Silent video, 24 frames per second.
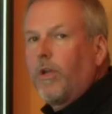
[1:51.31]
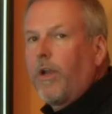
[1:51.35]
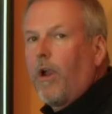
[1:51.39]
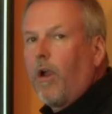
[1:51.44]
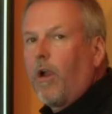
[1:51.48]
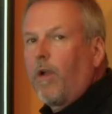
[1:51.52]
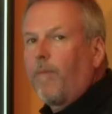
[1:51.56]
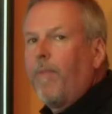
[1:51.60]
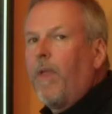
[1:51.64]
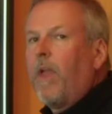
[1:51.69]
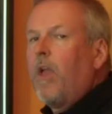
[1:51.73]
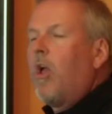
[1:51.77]

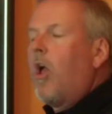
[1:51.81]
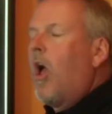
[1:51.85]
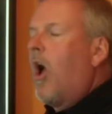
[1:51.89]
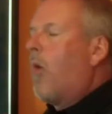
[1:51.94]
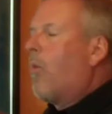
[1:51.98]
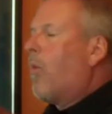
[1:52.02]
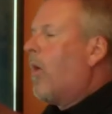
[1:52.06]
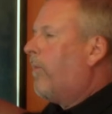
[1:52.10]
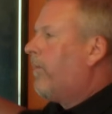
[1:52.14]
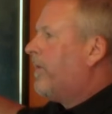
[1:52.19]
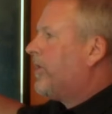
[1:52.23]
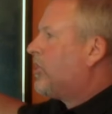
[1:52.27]
dark.
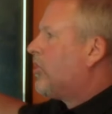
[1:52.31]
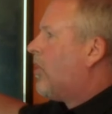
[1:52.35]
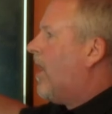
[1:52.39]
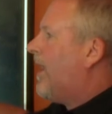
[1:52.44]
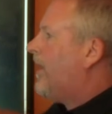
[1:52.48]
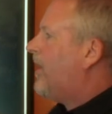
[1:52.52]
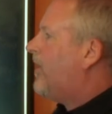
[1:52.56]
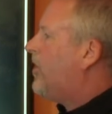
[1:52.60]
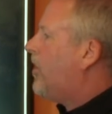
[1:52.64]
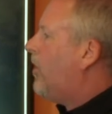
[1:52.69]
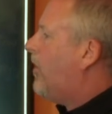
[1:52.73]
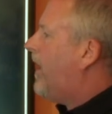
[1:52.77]
What we're trying
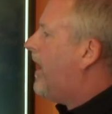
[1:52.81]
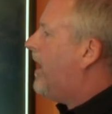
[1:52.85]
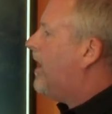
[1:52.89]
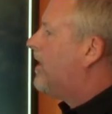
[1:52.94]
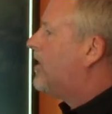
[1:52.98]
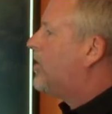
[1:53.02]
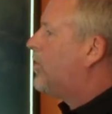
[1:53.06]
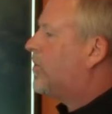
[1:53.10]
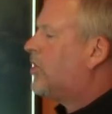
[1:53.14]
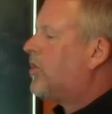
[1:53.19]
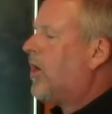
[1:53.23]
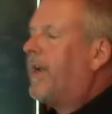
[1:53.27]
to do here
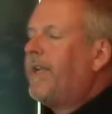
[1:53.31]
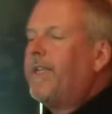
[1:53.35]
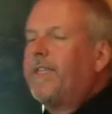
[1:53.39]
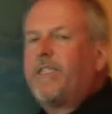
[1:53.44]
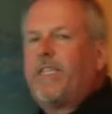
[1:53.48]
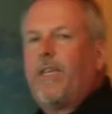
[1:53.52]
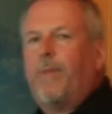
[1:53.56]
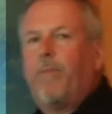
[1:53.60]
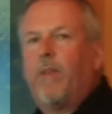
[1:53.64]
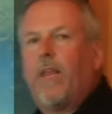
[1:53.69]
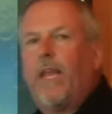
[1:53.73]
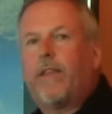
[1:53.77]
is we're trying to
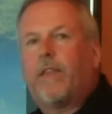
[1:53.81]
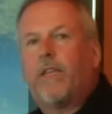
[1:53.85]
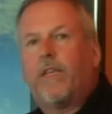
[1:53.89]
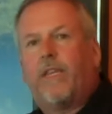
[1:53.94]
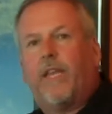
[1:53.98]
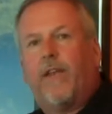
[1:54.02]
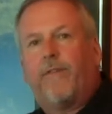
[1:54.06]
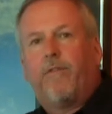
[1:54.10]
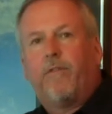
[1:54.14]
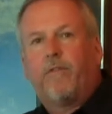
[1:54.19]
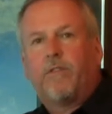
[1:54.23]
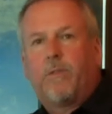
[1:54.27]
simulate the
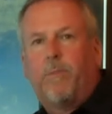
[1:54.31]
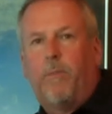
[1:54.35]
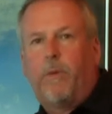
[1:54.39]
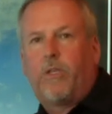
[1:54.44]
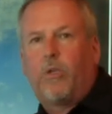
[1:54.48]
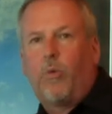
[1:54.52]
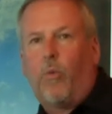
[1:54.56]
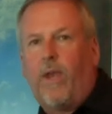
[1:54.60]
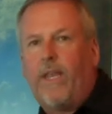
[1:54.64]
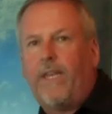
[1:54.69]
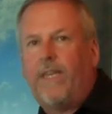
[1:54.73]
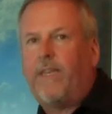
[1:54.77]
difference
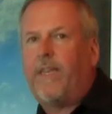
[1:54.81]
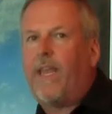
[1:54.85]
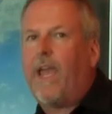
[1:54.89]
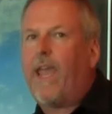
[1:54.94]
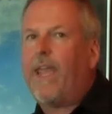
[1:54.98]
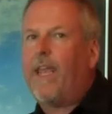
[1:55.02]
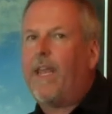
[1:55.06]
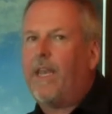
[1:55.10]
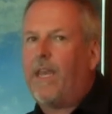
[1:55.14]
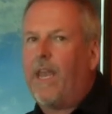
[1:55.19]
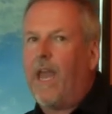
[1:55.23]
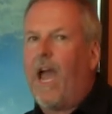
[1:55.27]
between
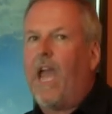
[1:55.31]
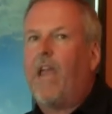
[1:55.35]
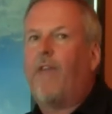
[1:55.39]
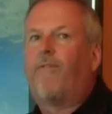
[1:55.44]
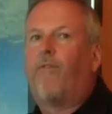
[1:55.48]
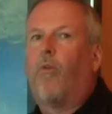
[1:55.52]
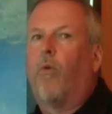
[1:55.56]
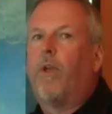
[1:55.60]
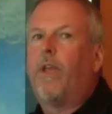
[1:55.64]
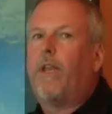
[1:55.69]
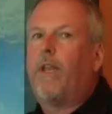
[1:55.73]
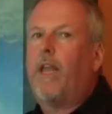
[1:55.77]
day and night
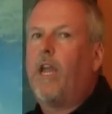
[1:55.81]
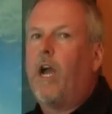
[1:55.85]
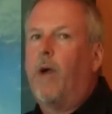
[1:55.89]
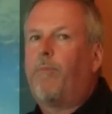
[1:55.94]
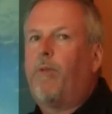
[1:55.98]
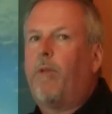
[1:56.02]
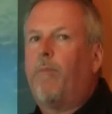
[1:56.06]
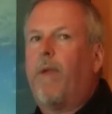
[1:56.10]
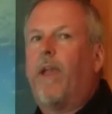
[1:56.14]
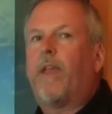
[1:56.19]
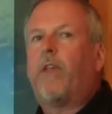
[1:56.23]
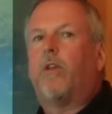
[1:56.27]
for you to help
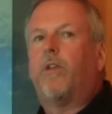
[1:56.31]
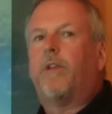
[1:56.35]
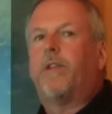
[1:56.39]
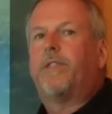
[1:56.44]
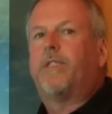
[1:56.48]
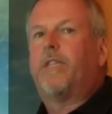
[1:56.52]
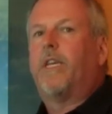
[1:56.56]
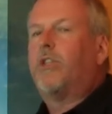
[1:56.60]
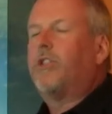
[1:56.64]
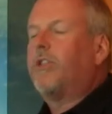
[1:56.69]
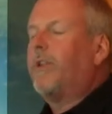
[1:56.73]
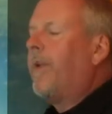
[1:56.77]
you make your
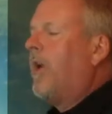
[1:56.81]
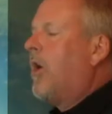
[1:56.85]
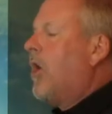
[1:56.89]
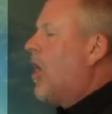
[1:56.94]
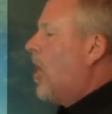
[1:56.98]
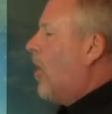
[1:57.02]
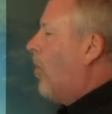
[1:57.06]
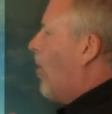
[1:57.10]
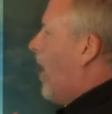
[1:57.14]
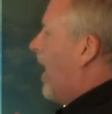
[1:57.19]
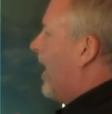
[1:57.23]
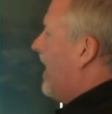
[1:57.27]
decision.
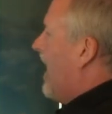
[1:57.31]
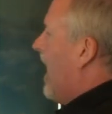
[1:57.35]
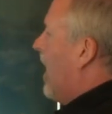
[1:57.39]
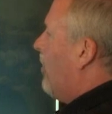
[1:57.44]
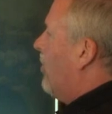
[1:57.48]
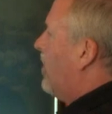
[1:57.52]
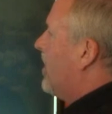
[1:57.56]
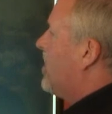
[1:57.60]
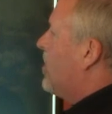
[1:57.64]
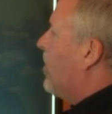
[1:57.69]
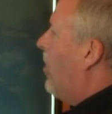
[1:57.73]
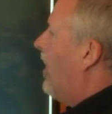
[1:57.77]
Right now,
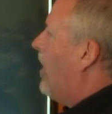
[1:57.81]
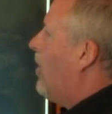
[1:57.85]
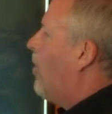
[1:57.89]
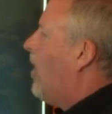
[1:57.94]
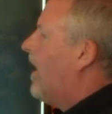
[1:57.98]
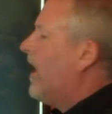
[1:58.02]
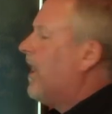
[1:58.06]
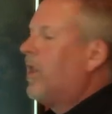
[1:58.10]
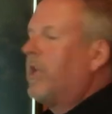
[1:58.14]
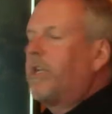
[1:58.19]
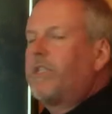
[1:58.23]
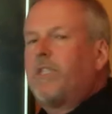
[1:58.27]
we're showing
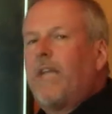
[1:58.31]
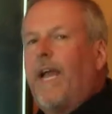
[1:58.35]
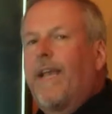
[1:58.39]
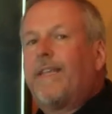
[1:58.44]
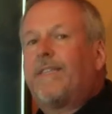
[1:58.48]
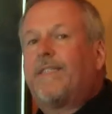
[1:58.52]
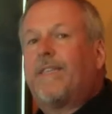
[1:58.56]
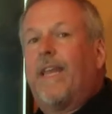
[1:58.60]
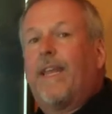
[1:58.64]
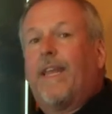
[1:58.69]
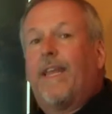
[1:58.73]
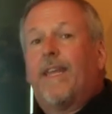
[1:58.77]
what it looks like
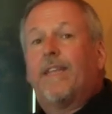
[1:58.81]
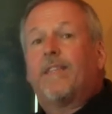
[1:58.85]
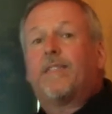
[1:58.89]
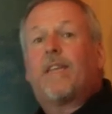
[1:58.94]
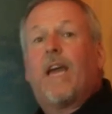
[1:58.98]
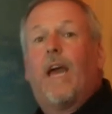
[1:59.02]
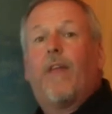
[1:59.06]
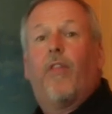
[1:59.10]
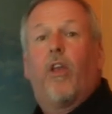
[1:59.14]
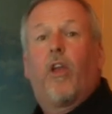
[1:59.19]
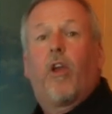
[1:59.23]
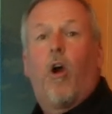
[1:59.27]
sitting
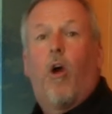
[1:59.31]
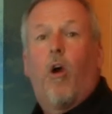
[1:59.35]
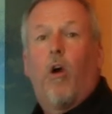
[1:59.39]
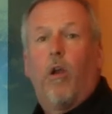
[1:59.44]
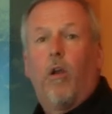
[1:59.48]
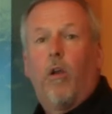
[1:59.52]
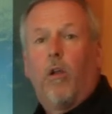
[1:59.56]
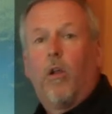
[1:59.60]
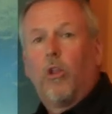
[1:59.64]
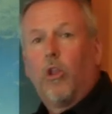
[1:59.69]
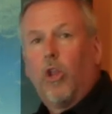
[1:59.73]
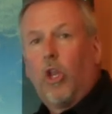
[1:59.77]
inside the
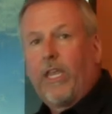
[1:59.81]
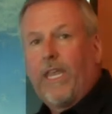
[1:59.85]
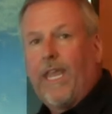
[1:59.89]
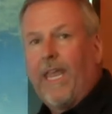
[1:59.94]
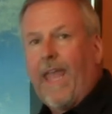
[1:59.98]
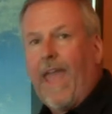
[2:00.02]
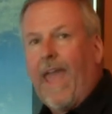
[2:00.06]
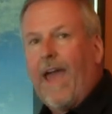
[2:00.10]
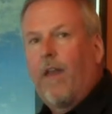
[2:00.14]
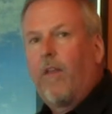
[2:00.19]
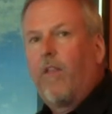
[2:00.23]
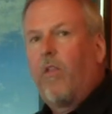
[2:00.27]
car,
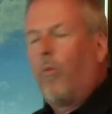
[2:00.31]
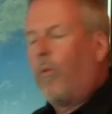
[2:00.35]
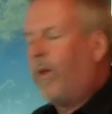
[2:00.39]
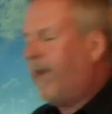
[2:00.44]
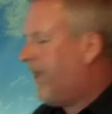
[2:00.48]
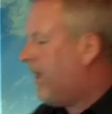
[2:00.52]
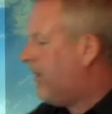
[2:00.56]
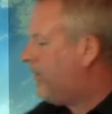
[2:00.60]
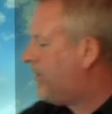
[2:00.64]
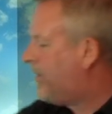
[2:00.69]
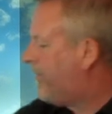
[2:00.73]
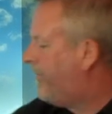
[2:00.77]
looking out of the
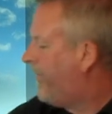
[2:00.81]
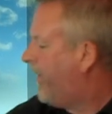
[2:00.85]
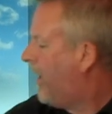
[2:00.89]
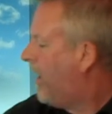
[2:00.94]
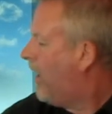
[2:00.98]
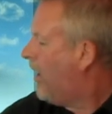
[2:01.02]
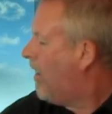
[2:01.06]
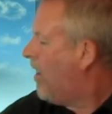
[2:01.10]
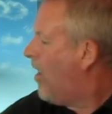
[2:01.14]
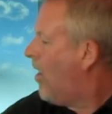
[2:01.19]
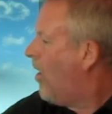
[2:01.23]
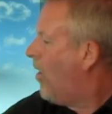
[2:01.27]
windows.
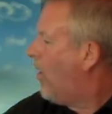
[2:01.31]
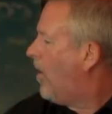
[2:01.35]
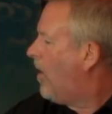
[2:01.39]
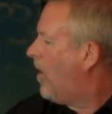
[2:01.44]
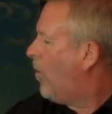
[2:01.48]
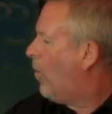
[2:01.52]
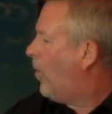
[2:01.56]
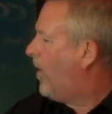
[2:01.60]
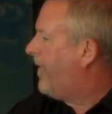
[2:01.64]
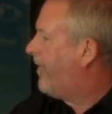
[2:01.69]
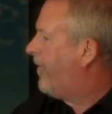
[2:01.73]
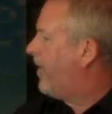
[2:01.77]

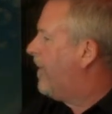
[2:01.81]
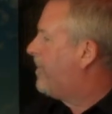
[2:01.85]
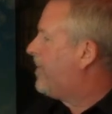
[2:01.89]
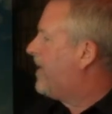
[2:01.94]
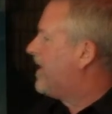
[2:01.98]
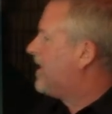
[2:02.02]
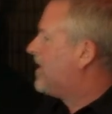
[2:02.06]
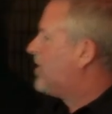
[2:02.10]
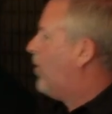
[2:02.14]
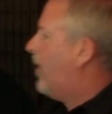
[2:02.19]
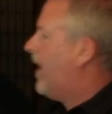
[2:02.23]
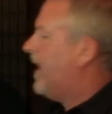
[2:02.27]
We flip
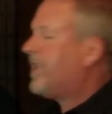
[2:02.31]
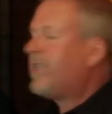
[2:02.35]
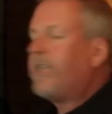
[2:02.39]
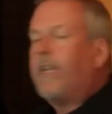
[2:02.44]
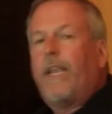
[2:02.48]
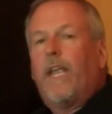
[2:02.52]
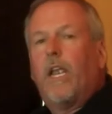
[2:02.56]
this switch, and